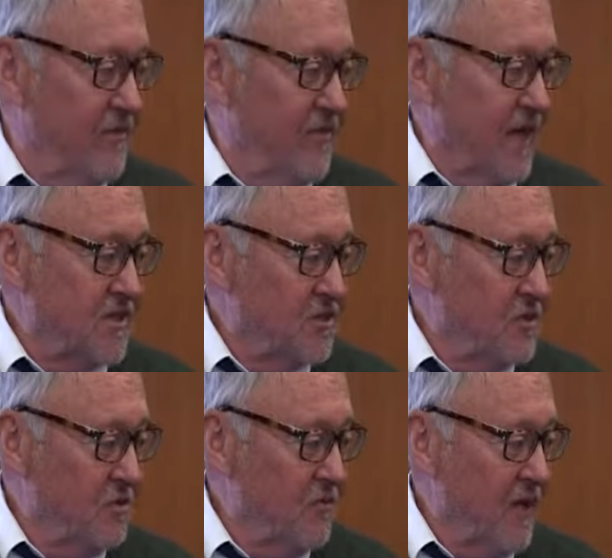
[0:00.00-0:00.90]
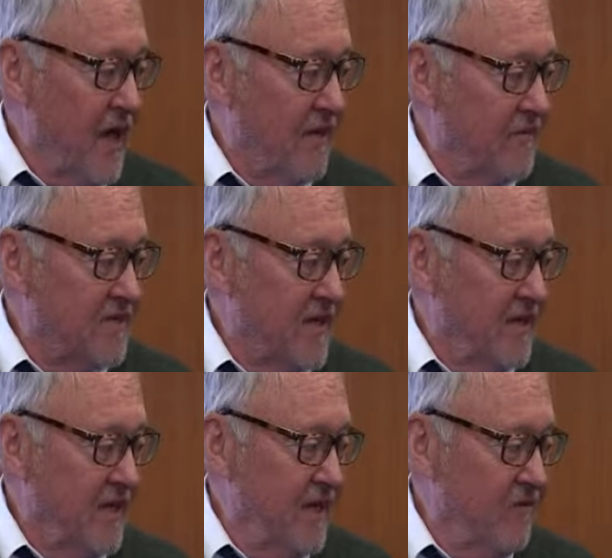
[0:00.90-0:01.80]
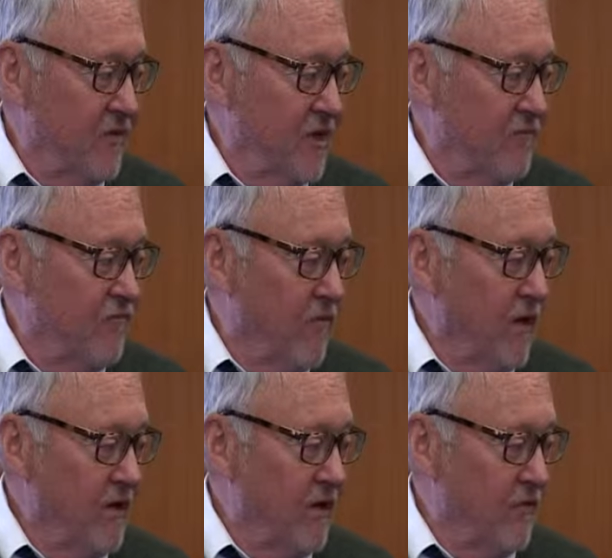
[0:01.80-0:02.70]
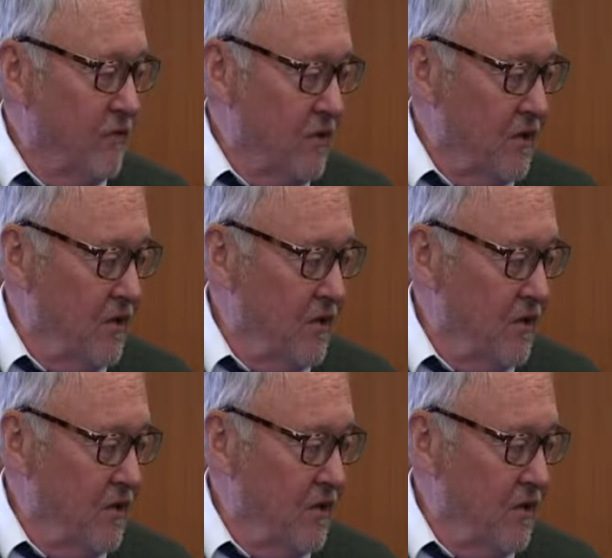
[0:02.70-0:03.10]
Thanks to you, we have SANDEE with a wonderful